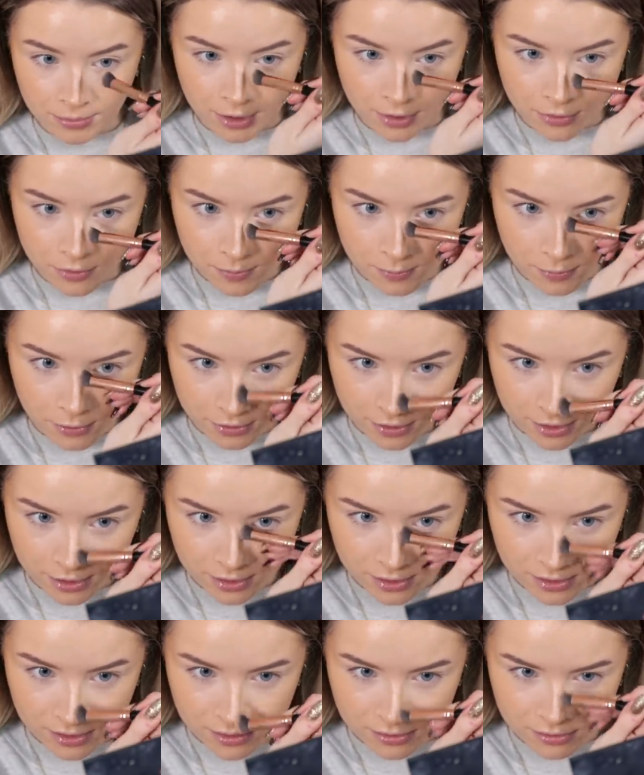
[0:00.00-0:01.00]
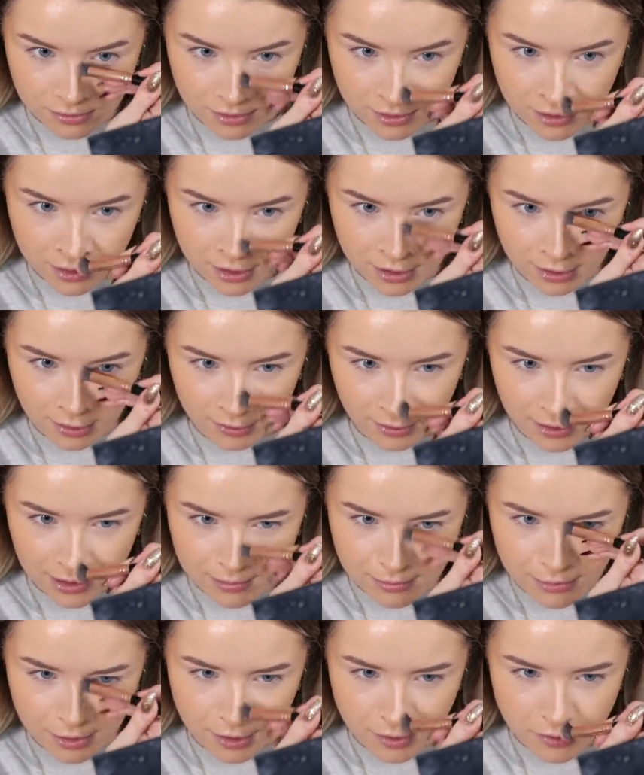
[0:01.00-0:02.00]
nose products.
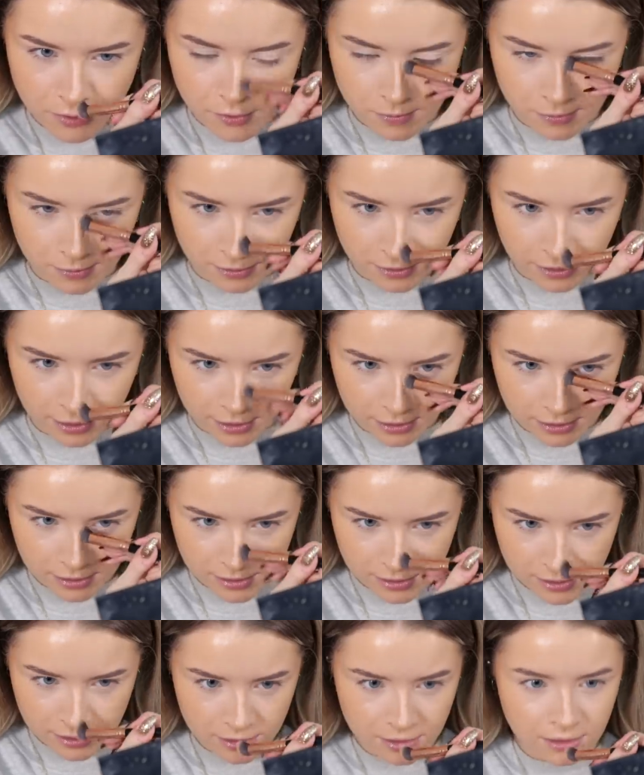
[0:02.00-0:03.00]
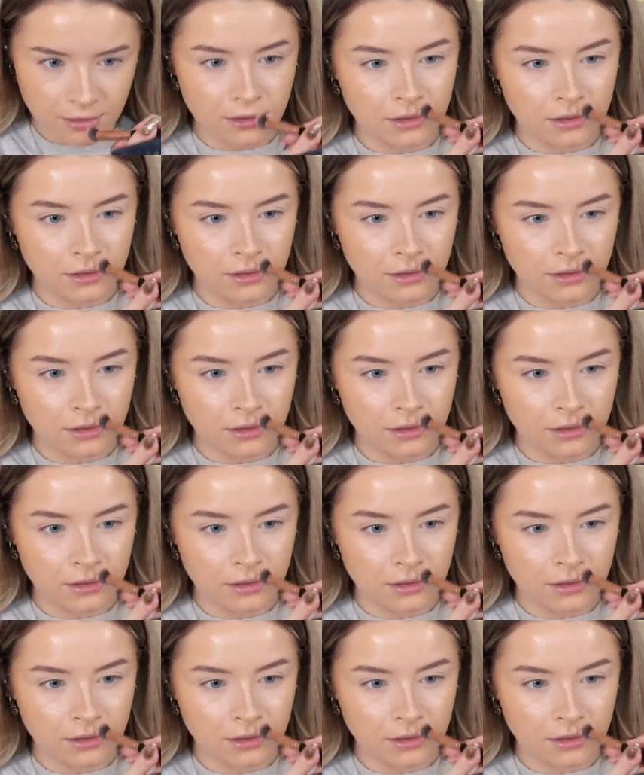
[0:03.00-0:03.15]
Cream nose products?